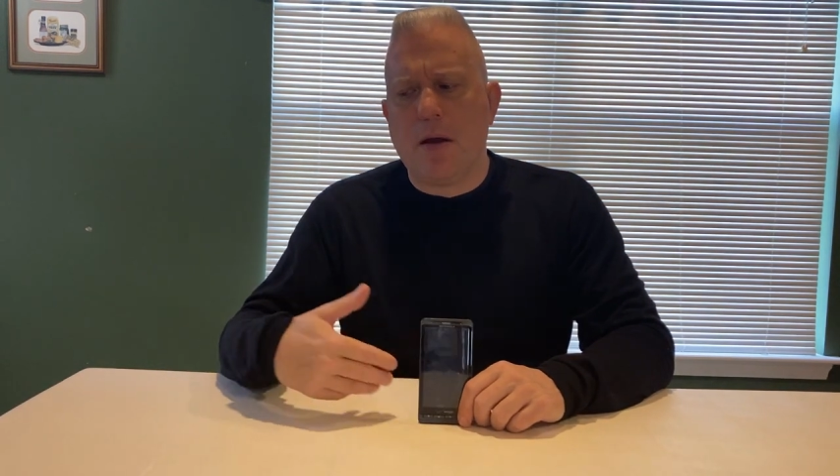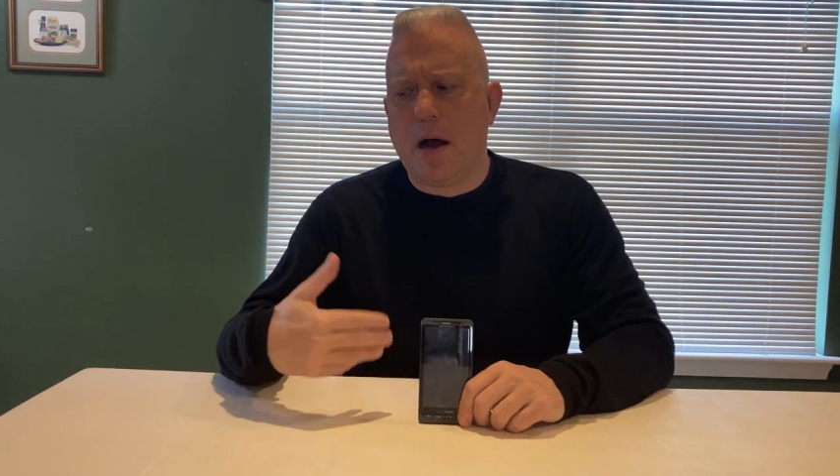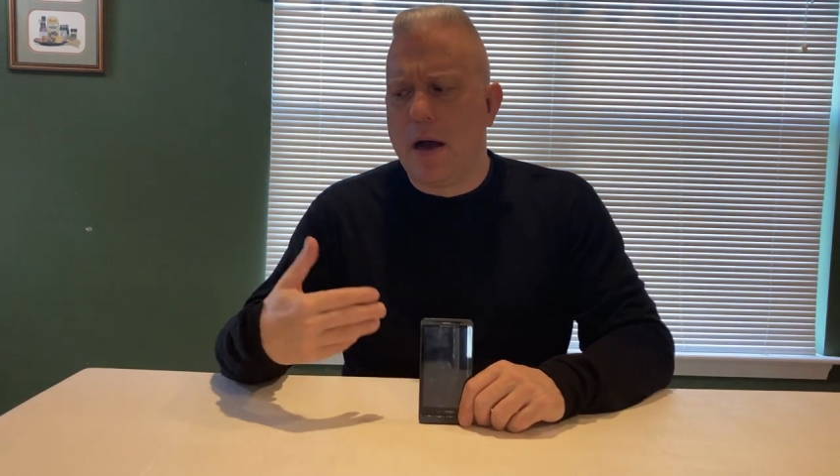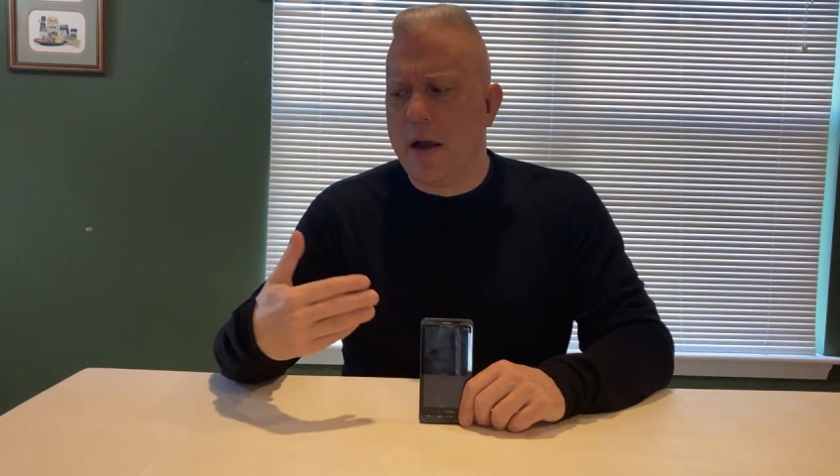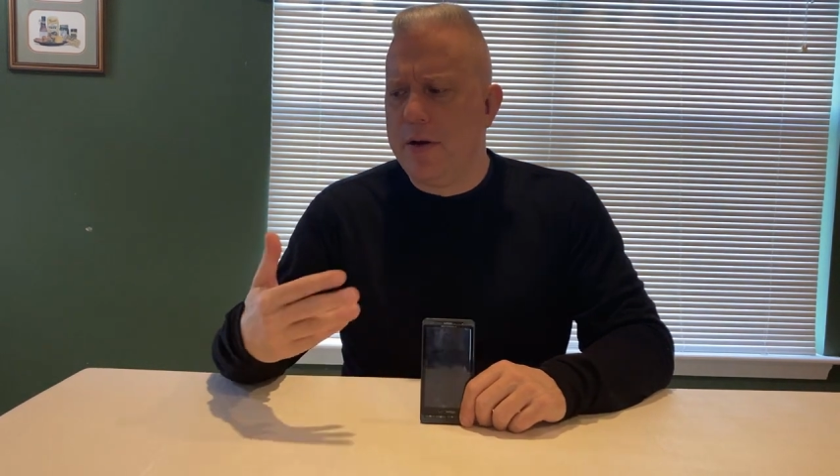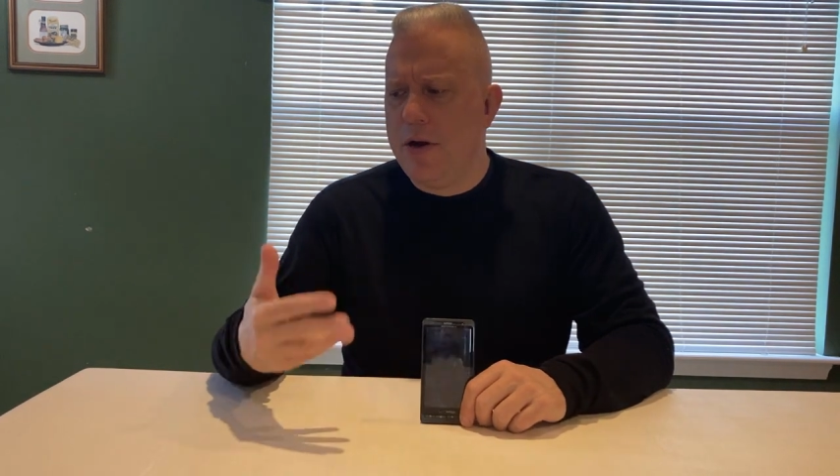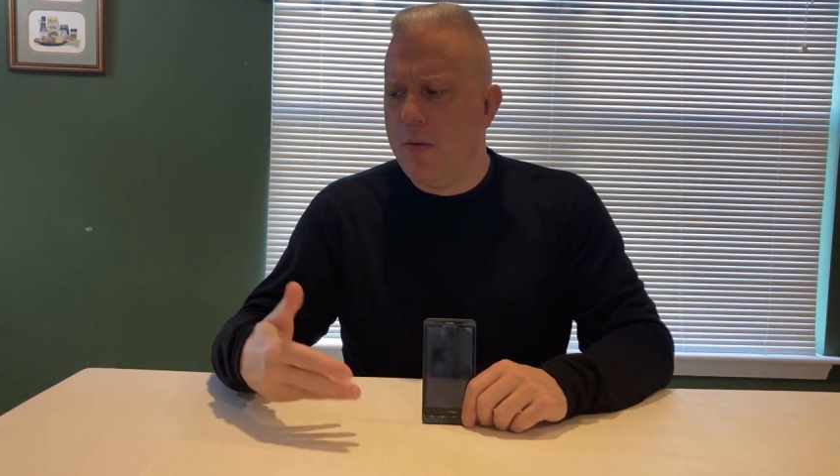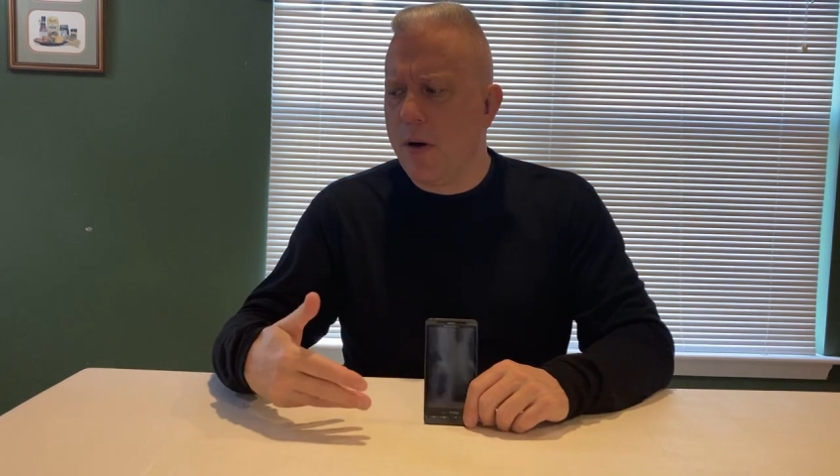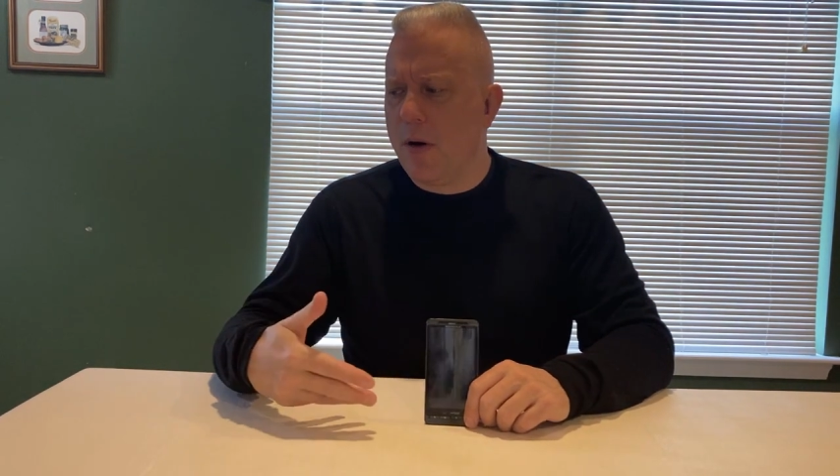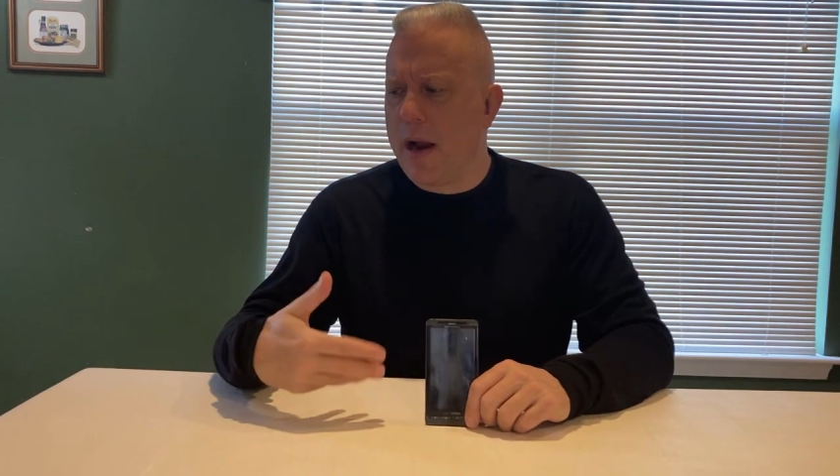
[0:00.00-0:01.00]
uh,
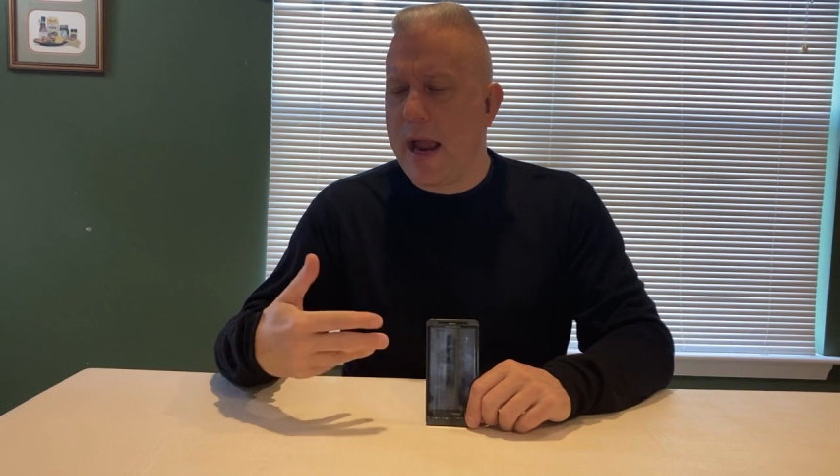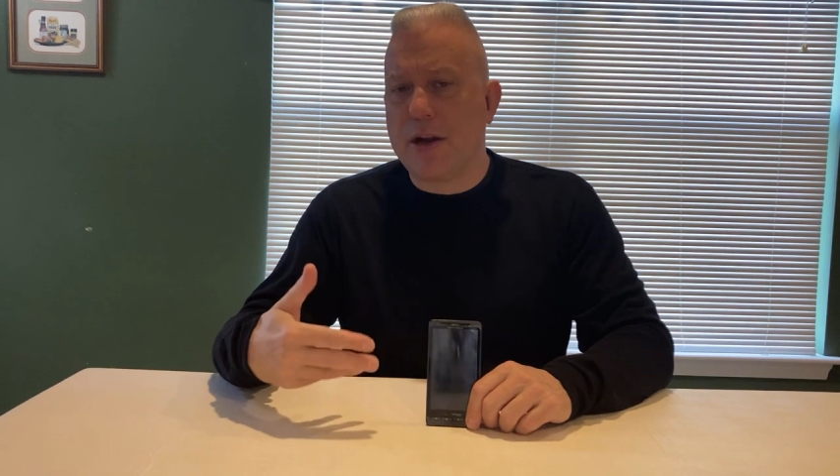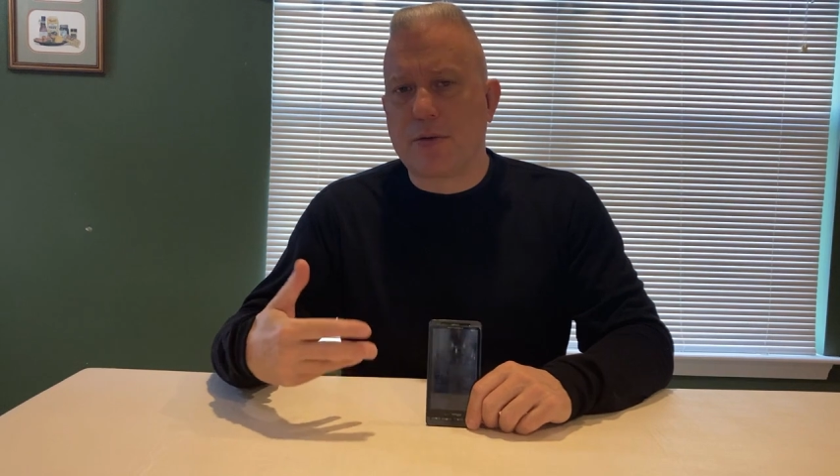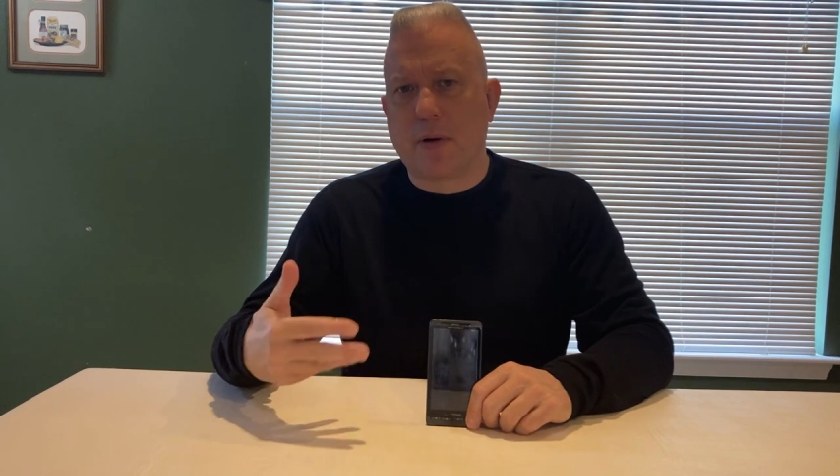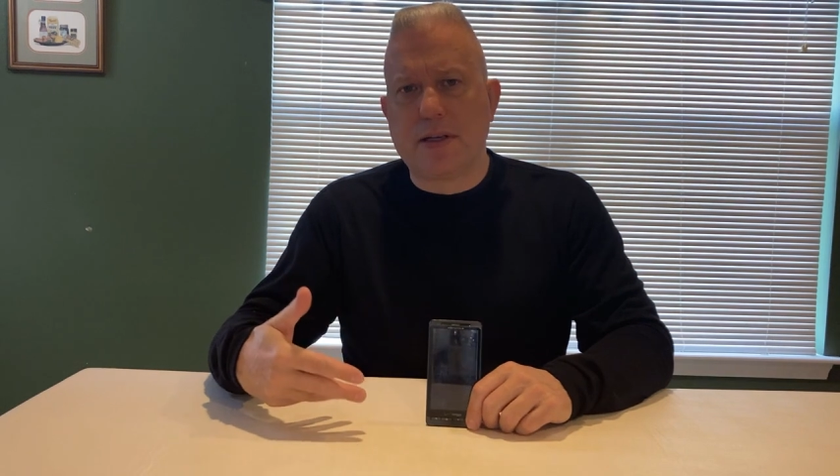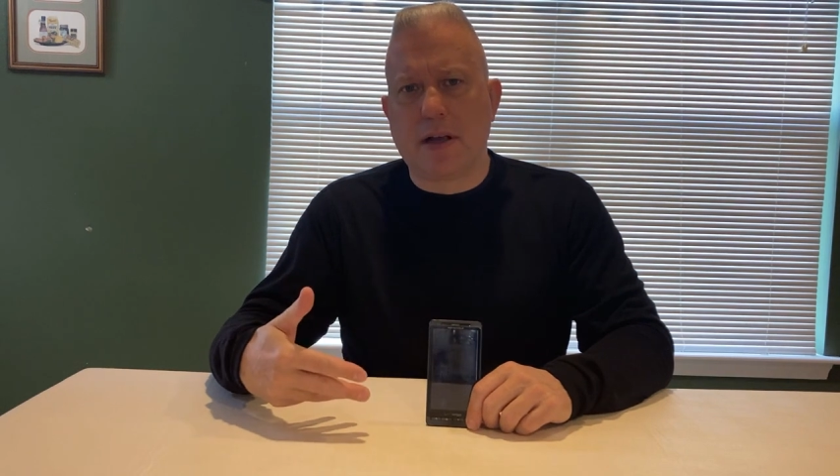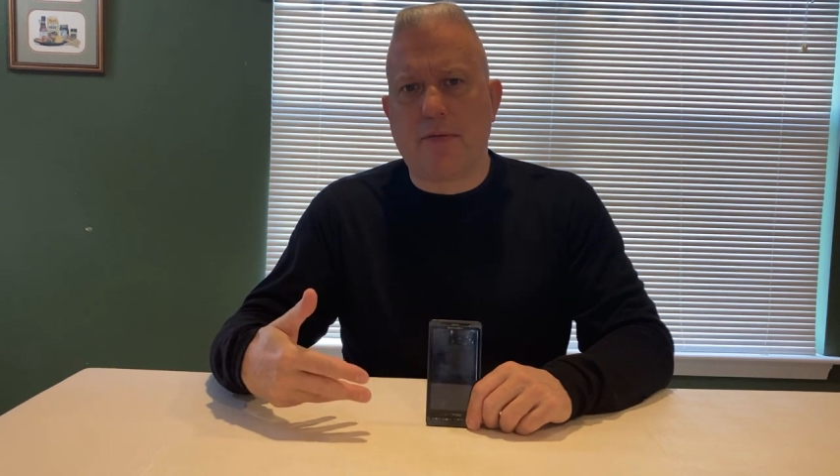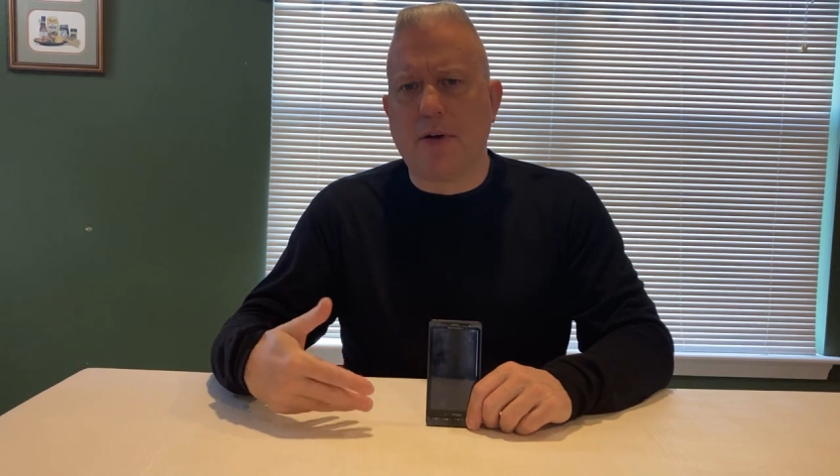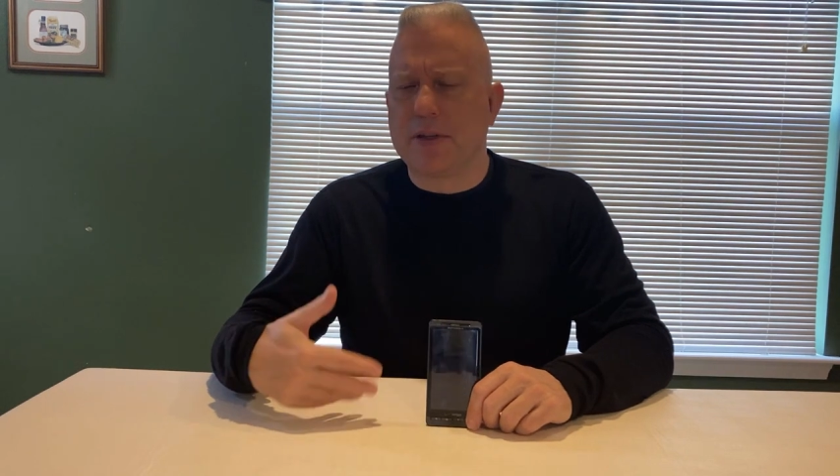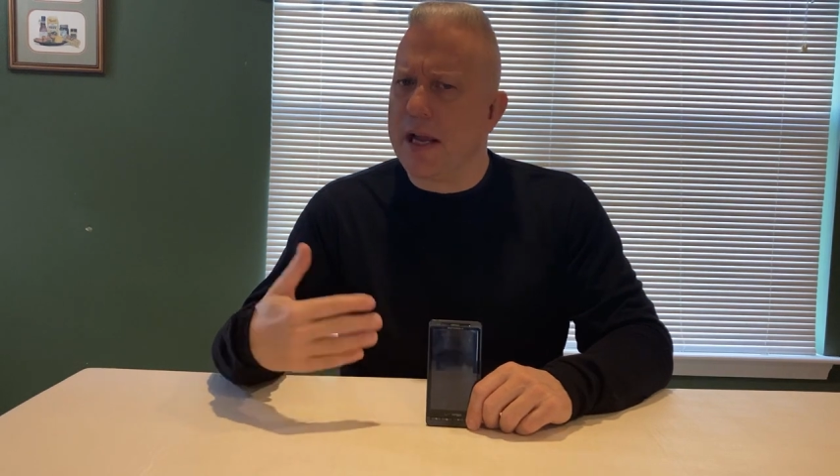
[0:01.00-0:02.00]
newer Android
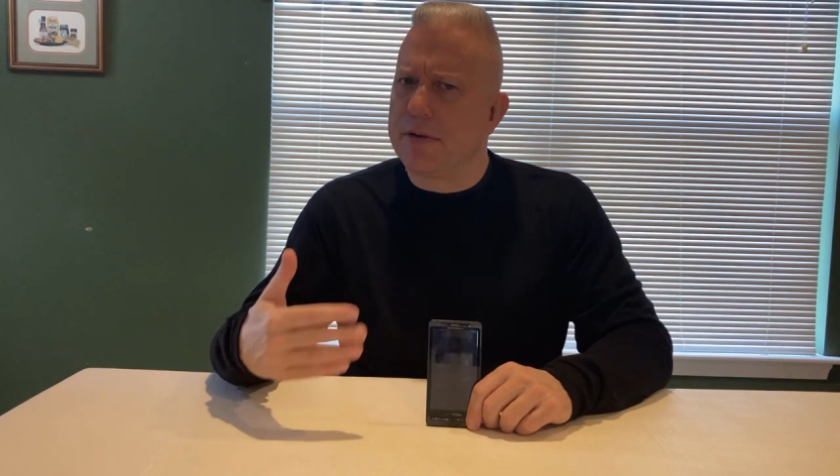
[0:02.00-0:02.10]
cell phones.